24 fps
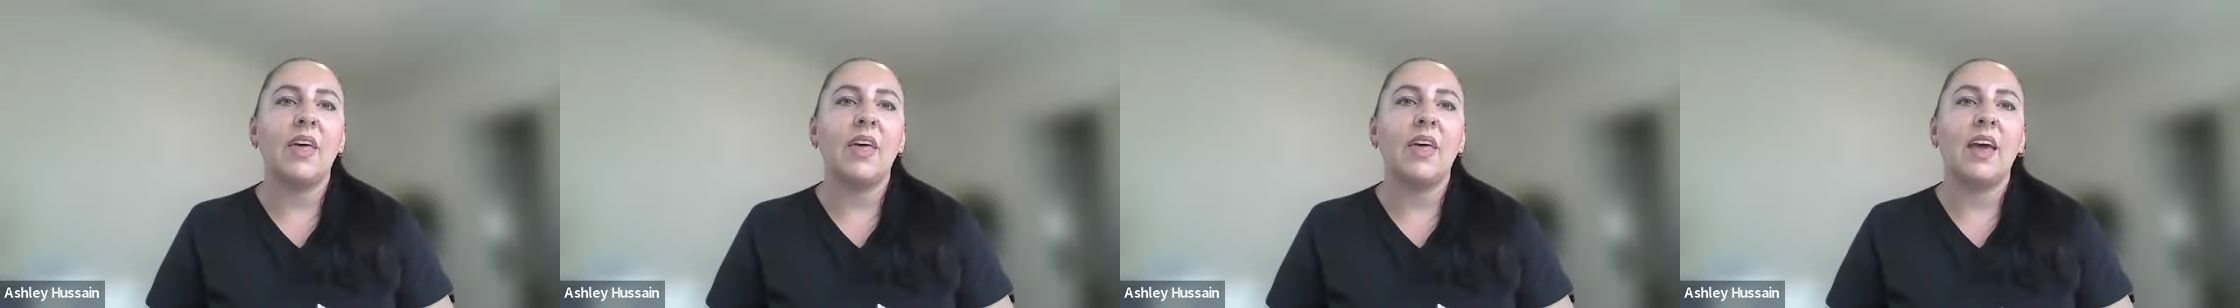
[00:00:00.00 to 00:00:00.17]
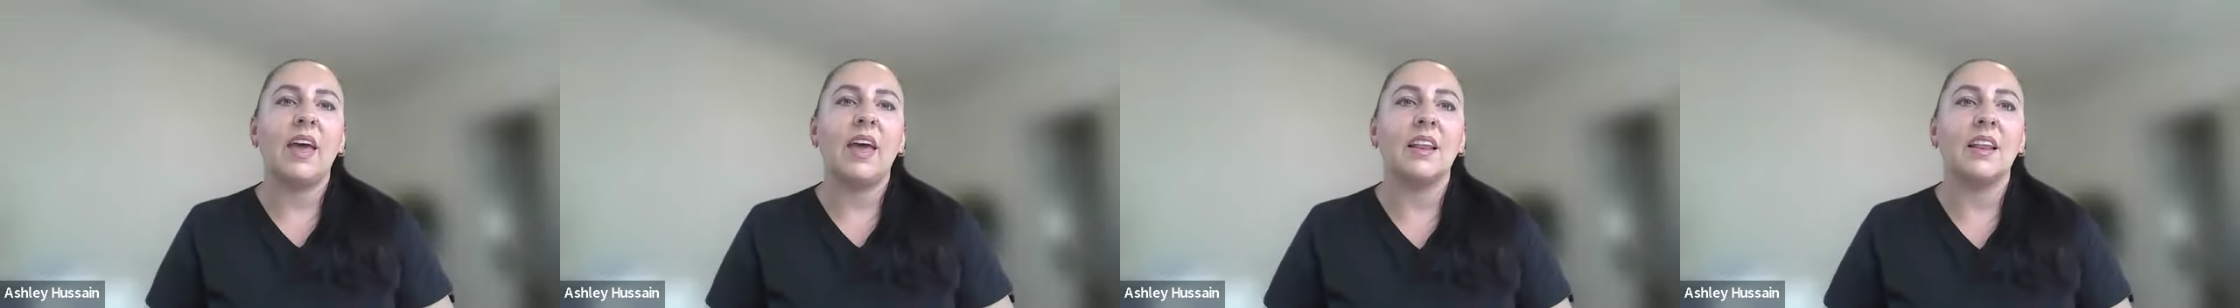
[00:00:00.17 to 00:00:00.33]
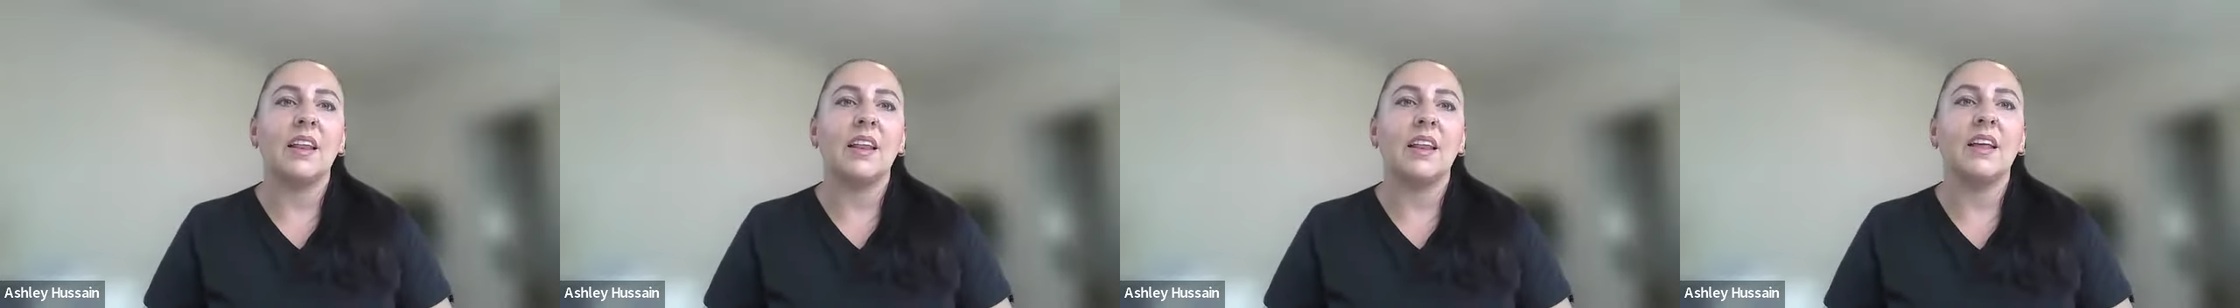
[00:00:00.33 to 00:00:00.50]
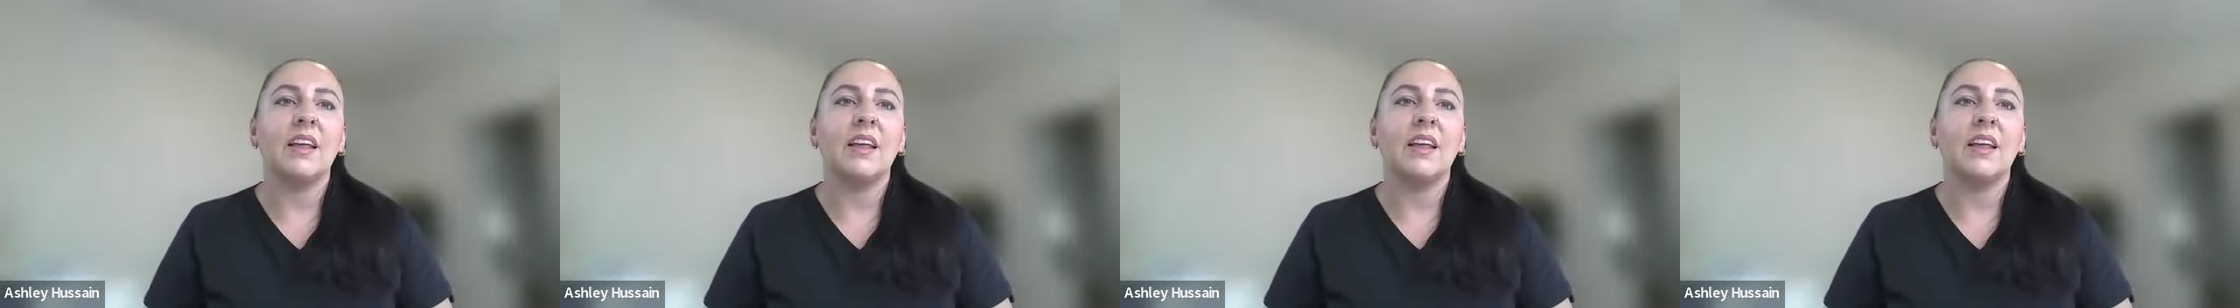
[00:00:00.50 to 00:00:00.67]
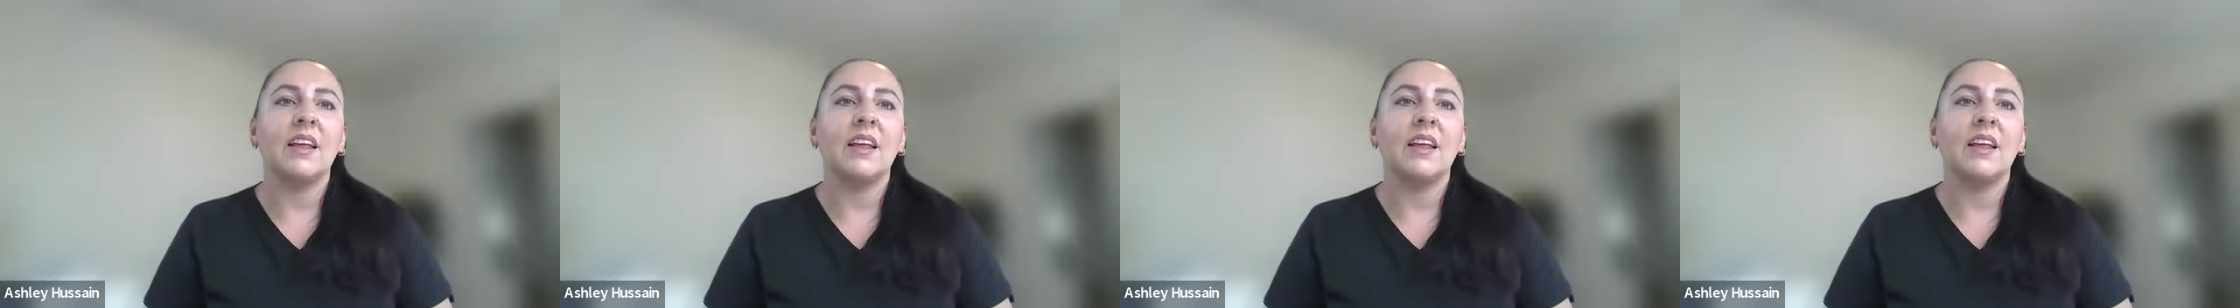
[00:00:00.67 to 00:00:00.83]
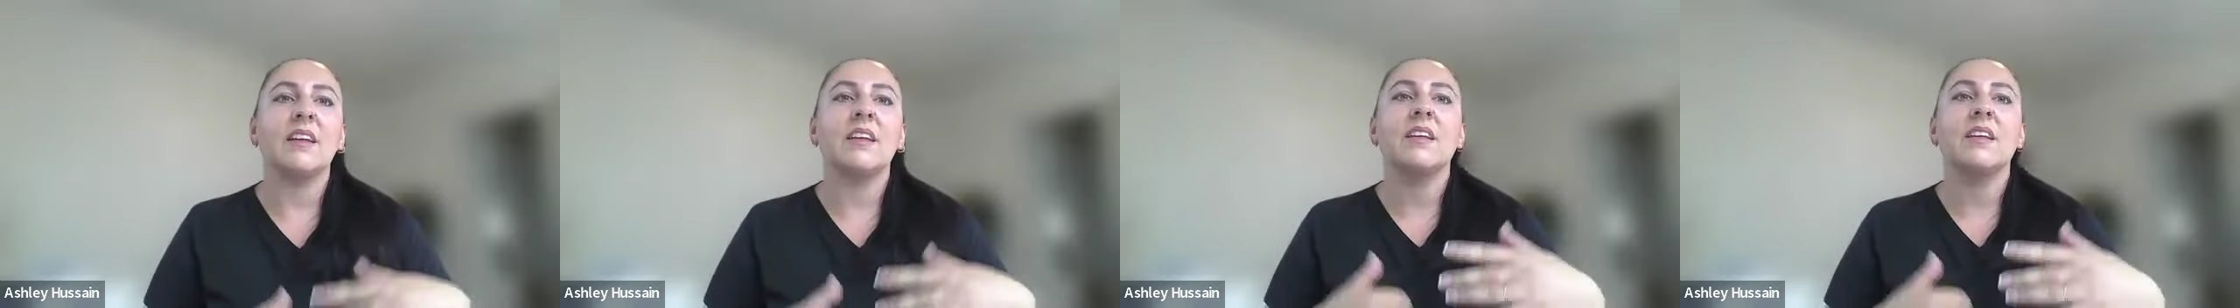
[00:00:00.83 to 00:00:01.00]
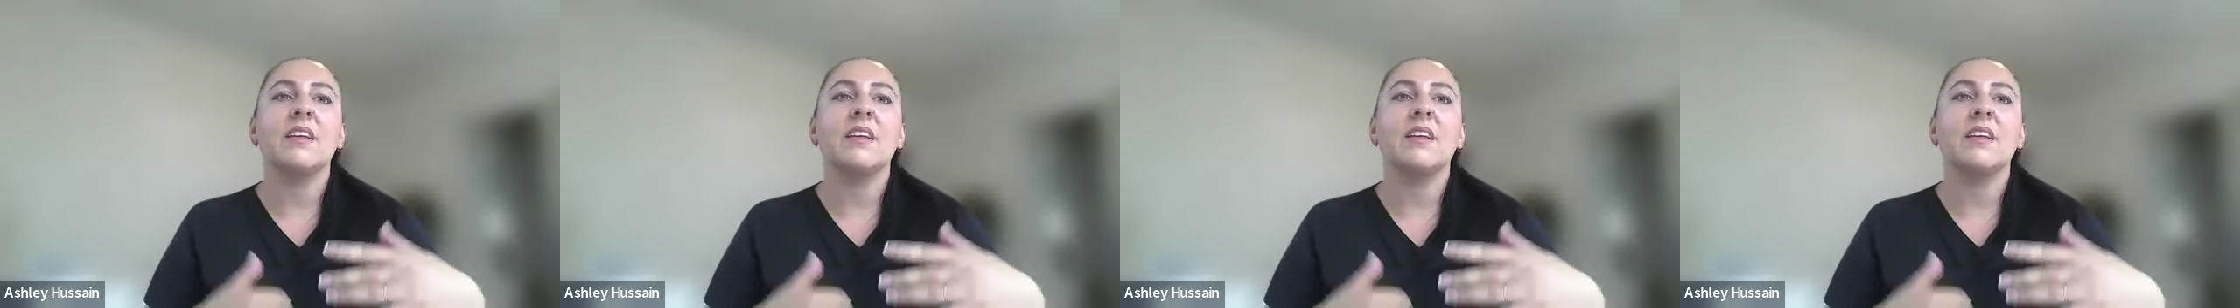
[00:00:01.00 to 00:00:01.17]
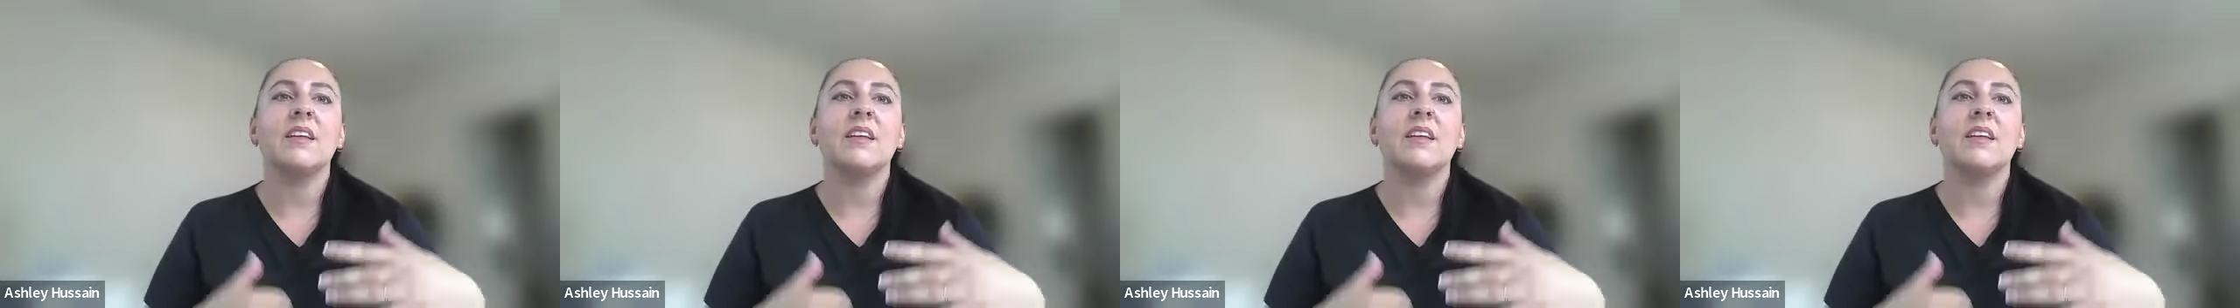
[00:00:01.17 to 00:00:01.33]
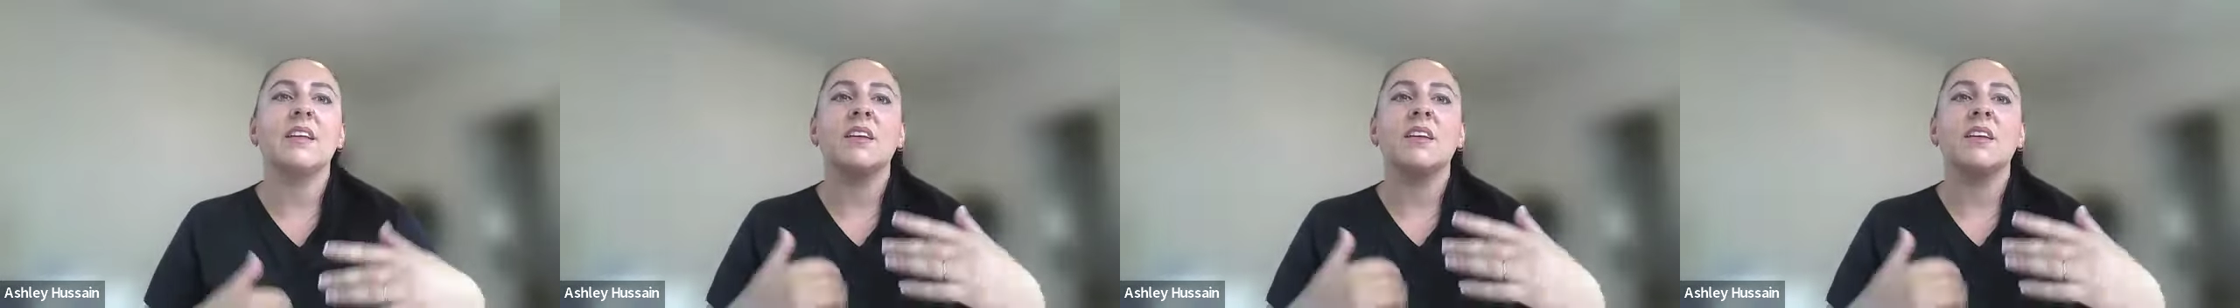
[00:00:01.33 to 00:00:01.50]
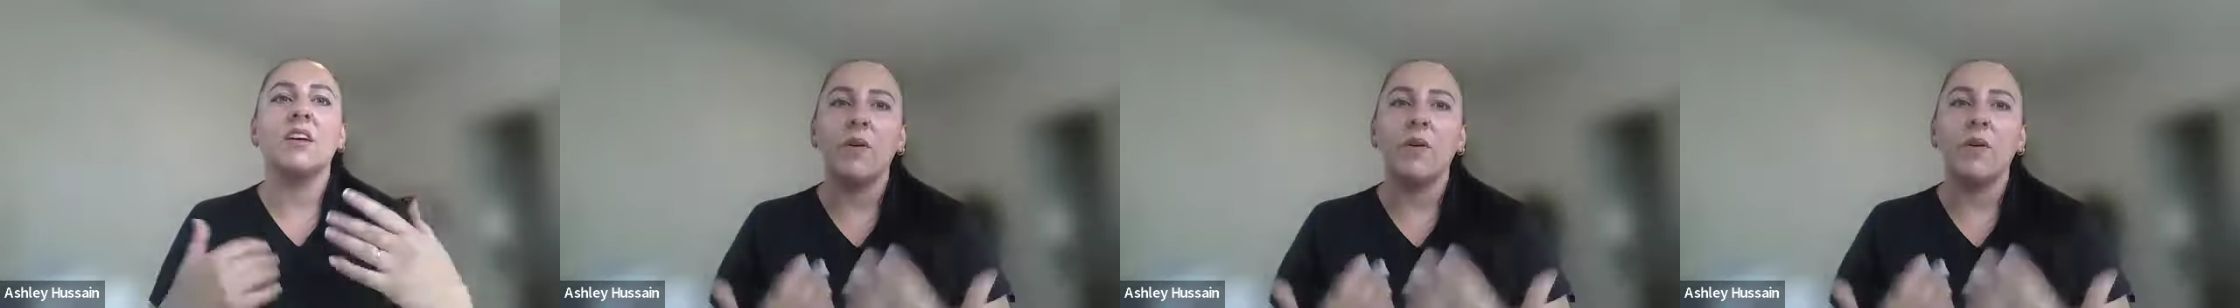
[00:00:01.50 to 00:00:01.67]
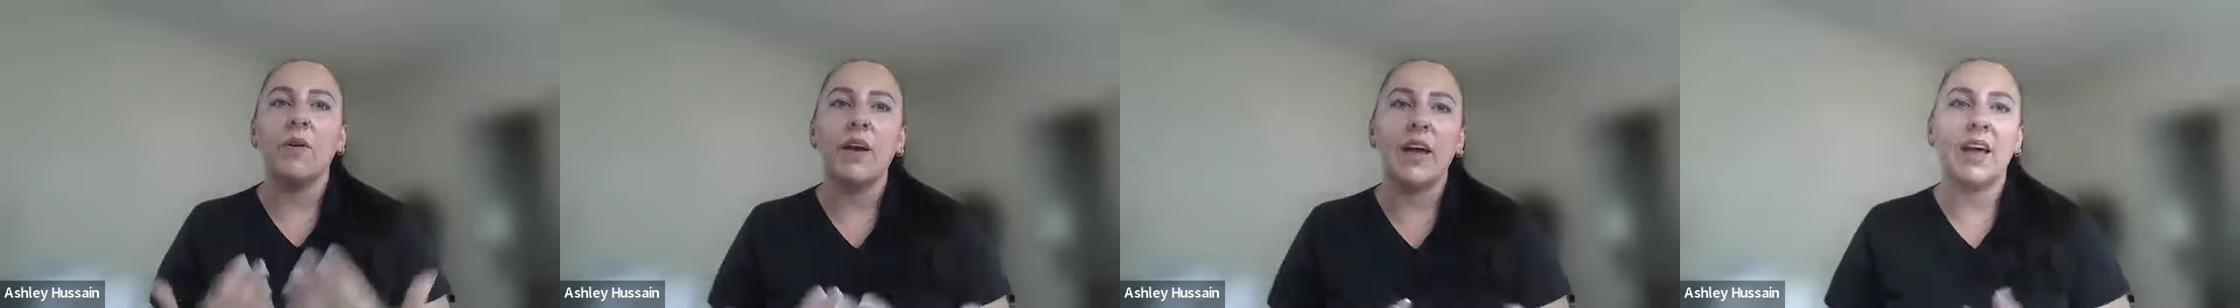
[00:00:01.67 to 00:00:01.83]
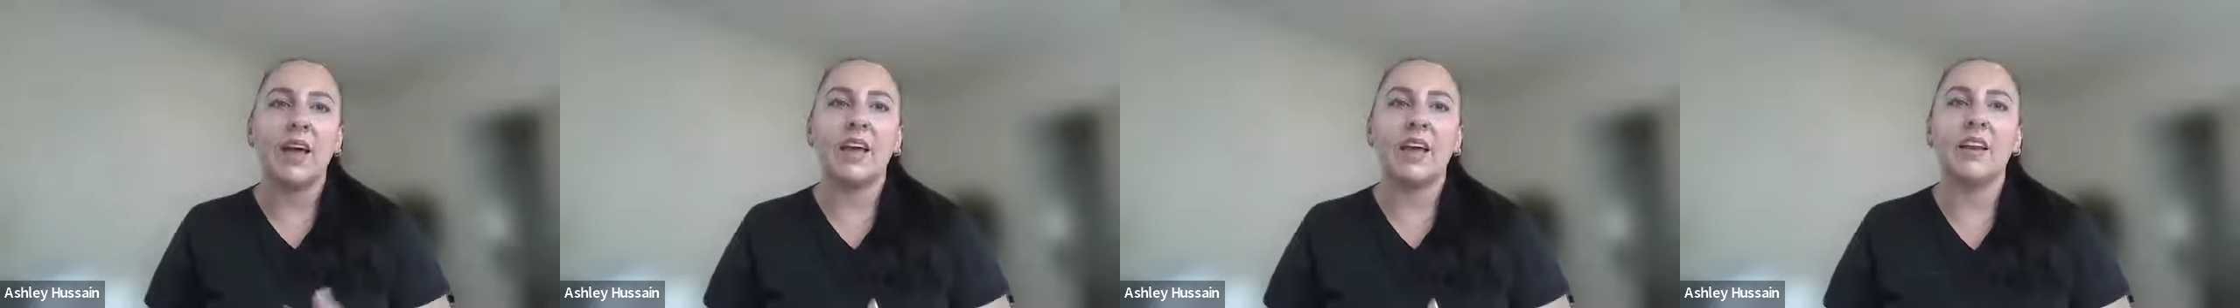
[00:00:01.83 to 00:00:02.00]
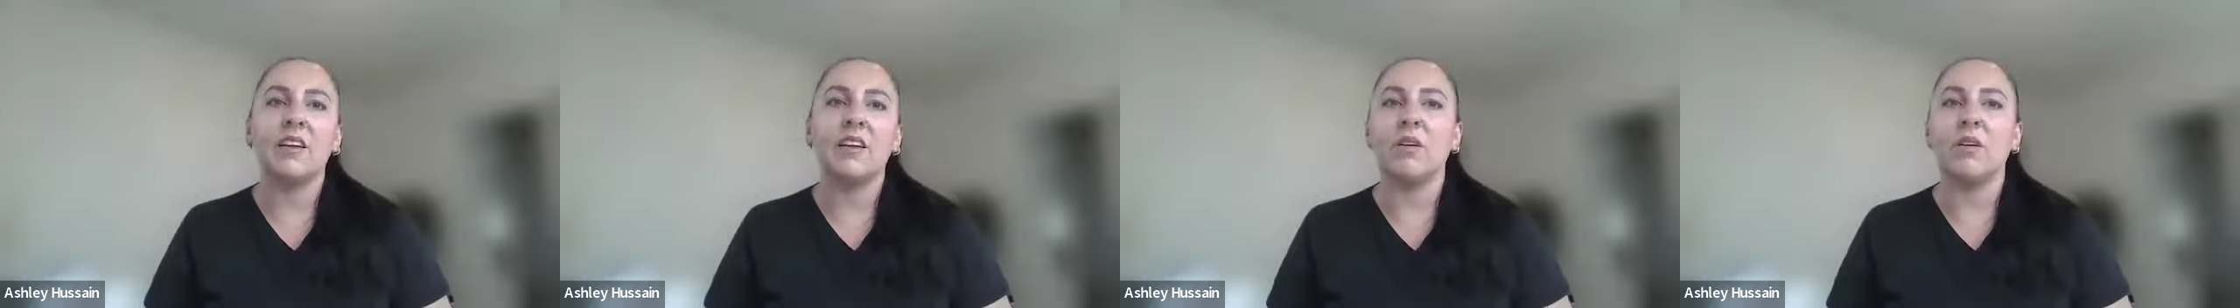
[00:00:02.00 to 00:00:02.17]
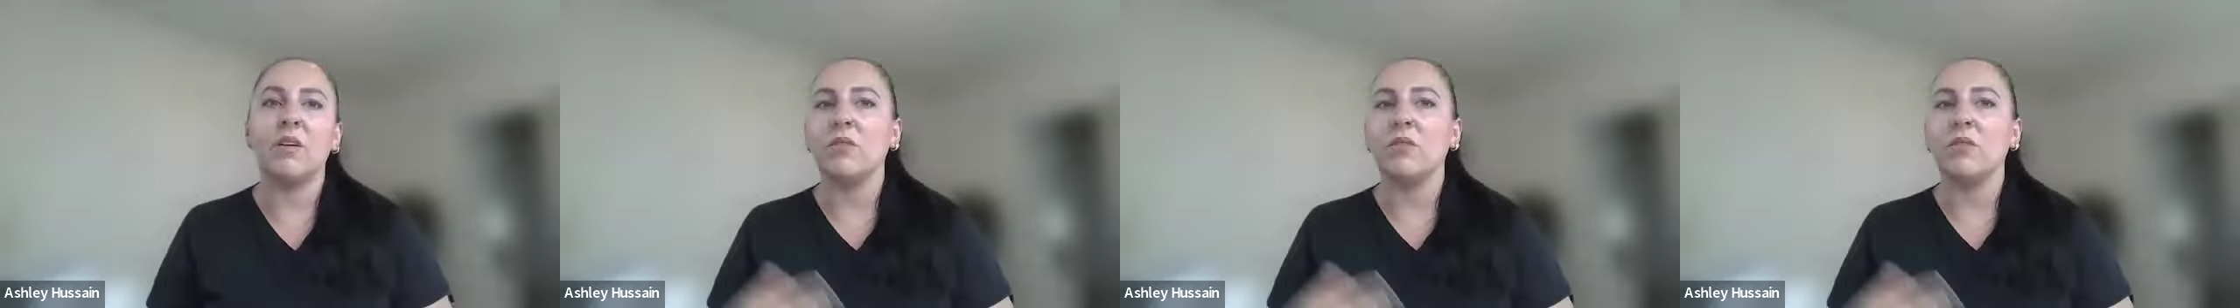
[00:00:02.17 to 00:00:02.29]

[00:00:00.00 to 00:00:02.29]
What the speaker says: And then go ahead,